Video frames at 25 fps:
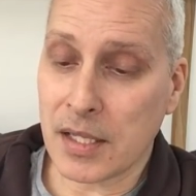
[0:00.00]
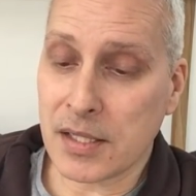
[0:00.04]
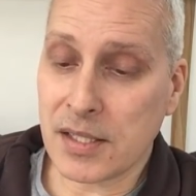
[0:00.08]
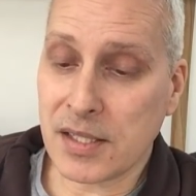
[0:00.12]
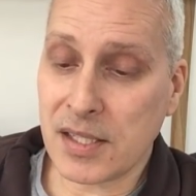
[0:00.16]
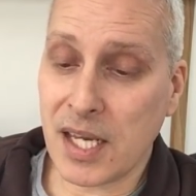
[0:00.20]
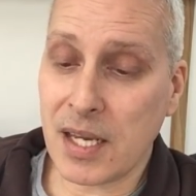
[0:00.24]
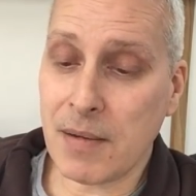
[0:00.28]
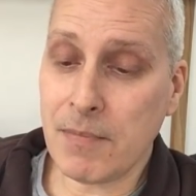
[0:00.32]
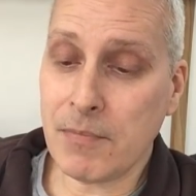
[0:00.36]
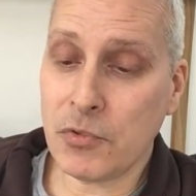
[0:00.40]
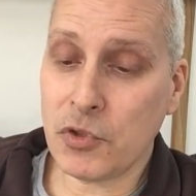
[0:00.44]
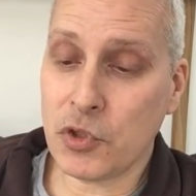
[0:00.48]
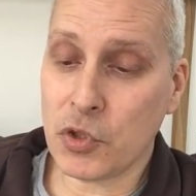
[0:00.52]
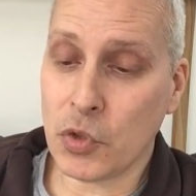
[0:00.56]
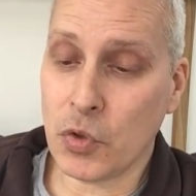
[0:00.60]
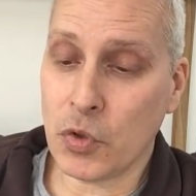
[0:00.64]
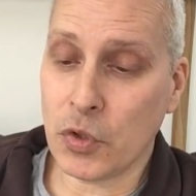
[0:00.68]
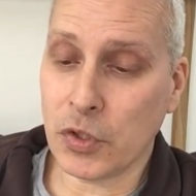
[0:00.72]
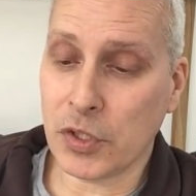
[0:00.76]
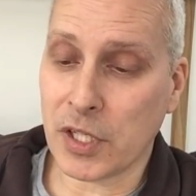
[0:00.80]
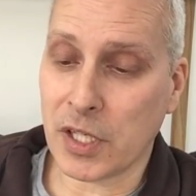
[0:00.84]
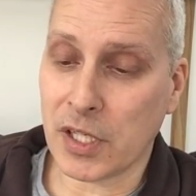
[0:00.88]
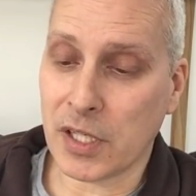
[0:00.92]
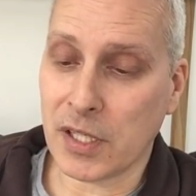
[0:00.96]
Tim
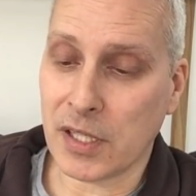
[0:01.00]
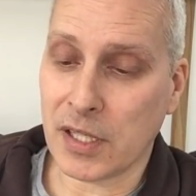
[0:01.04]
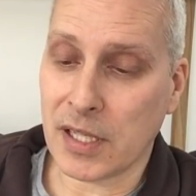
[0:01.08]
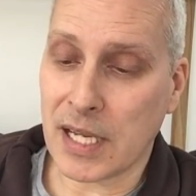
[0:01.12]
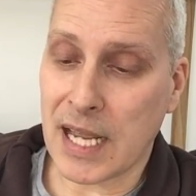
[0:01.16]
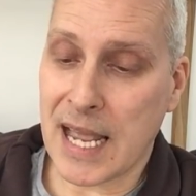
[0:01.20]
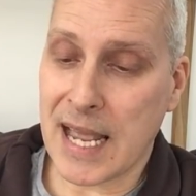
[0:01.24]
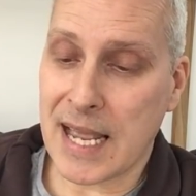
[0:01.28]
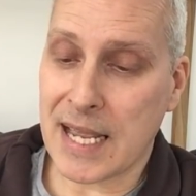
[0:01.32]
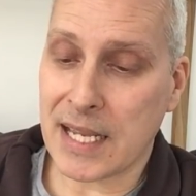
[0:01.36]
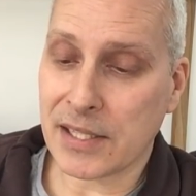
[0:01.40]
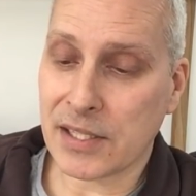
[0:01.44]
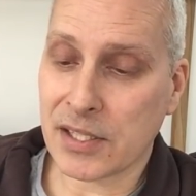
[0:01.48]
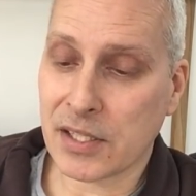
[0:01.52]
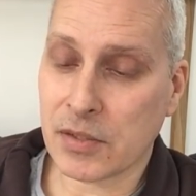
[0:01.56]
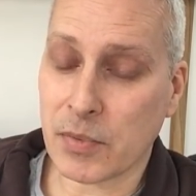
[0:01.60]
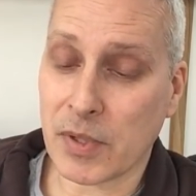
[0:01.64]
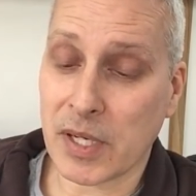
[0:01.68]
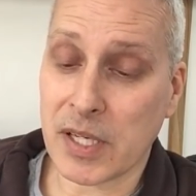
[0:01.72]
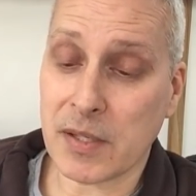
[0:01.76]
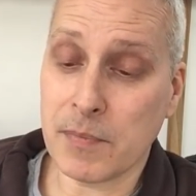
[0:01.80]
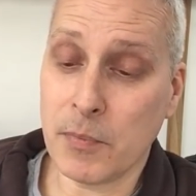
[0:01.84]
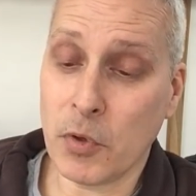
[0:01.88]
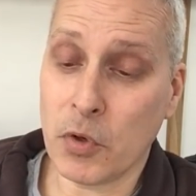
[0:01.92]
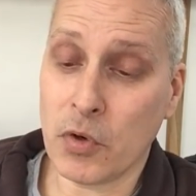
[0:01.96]
Jordan asks,
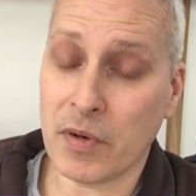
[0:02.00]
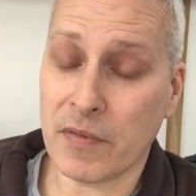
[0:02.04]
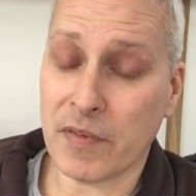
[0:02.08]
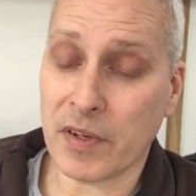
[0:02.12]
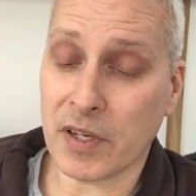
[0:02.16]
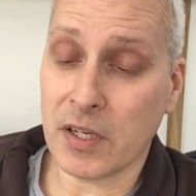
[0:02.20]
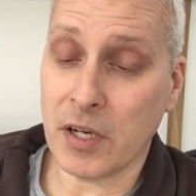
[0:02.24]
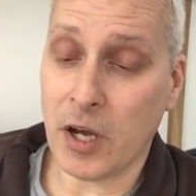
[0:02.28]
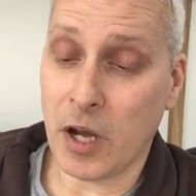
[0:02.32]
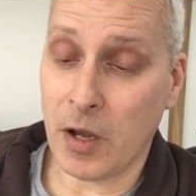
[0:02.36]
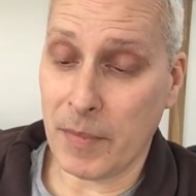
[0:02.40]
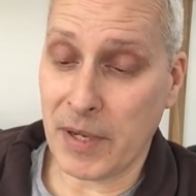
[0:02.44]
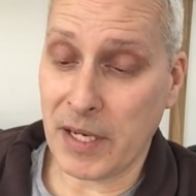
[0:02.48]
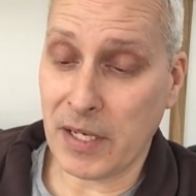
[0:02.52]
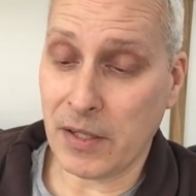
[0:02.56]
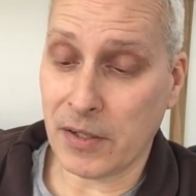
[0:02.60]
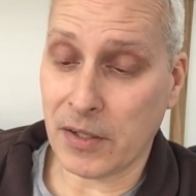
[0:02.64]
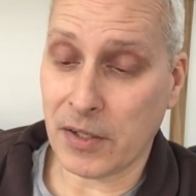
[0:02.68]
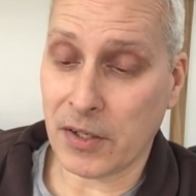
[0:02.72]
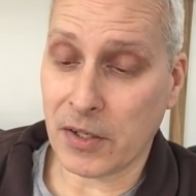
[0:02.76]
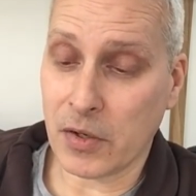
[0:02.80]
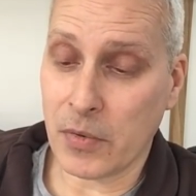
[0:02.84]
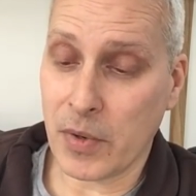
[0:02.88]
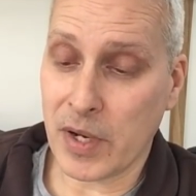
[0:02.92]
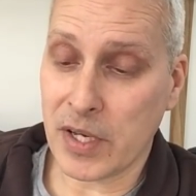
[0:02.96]
well, it's more of a comment
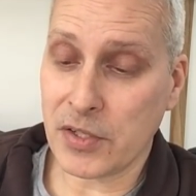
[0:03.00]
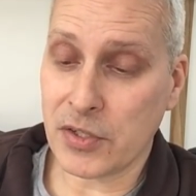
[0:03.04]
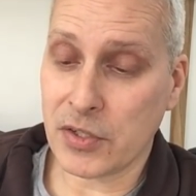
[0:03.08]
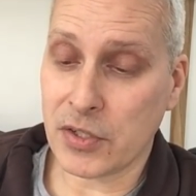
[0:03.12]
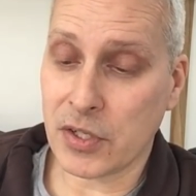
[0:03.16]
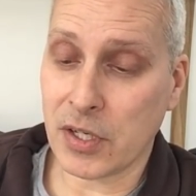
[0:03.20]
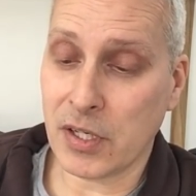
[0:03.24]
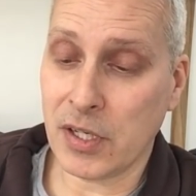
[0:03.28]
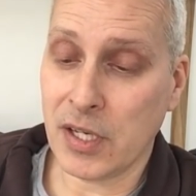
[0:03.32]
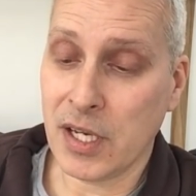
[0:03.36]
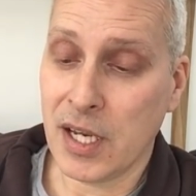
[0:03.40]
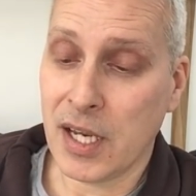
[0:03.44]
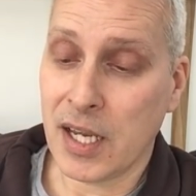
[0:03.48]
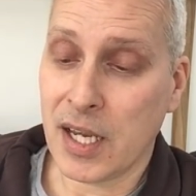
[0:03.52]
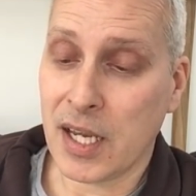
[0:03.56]
than a question.